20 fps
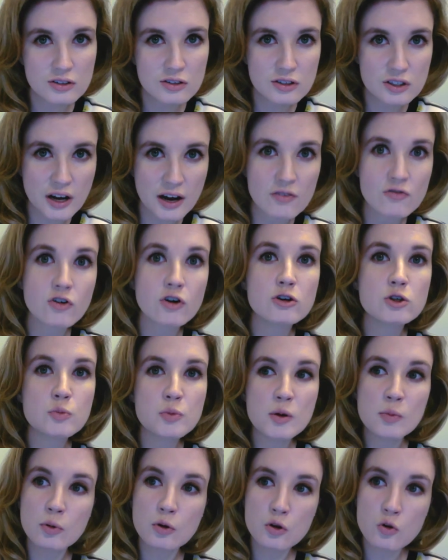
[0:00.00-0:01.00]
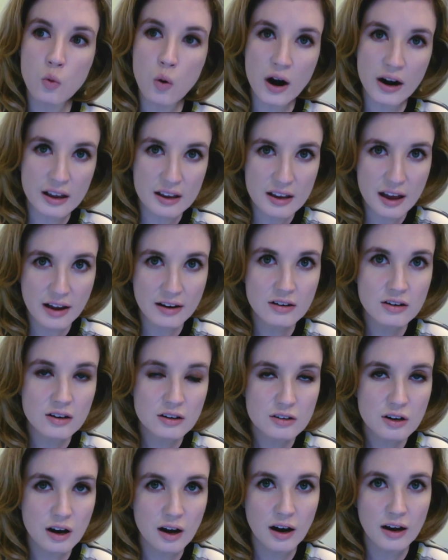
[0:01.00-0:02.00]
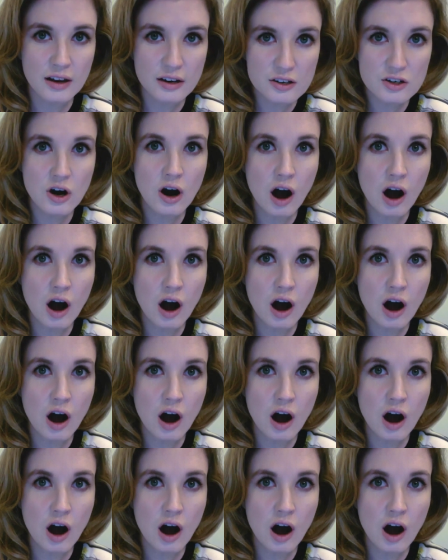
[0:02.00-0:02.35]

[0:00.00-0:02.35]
diverse people who want to get into